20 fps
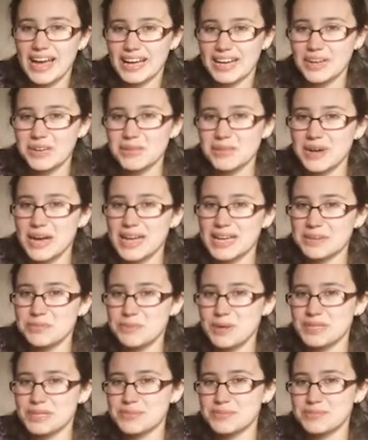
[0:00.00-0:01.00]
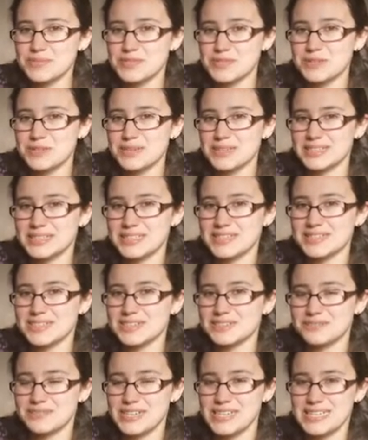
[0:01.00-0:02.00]
Hello and welcome to a
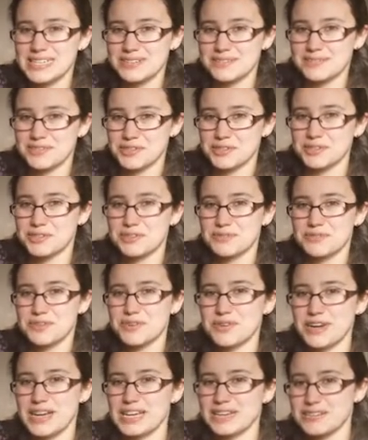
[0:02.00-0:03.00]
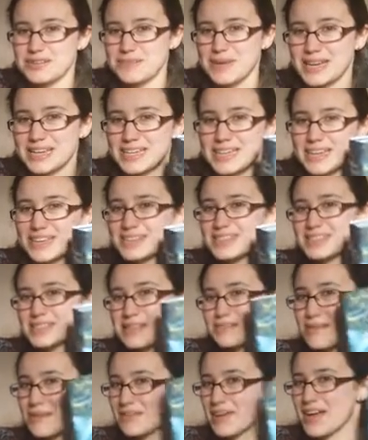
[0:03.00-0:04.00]
little reading blog for Hilary Mantel's
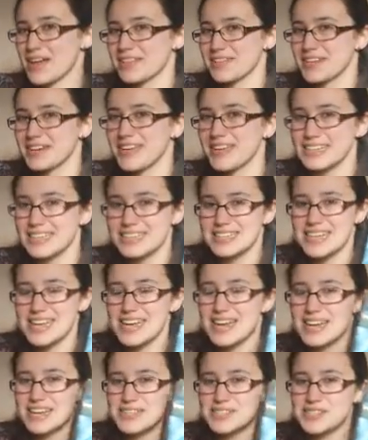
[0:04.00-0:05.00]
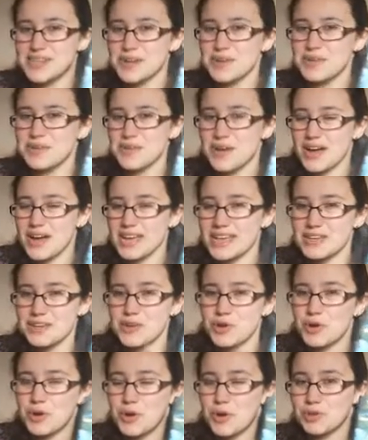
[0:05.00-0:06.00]
The Mirror and the Light. So I
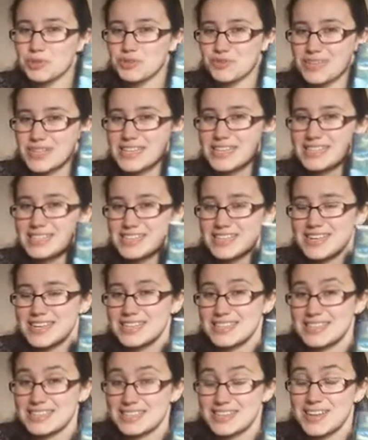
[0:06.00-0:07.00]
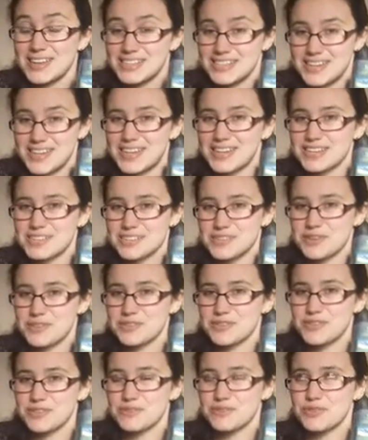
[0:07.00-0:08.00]
got hold of this eh, last night,
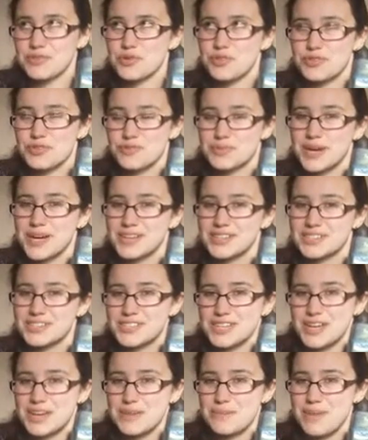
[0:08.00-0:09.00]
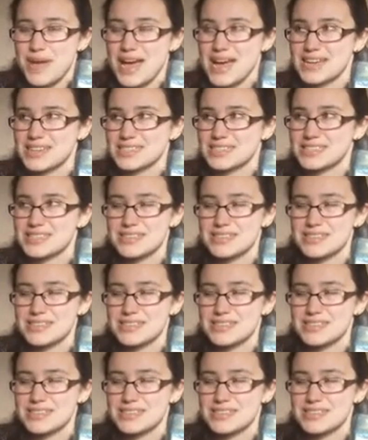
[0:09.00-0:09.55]
so the 4th of March um, at,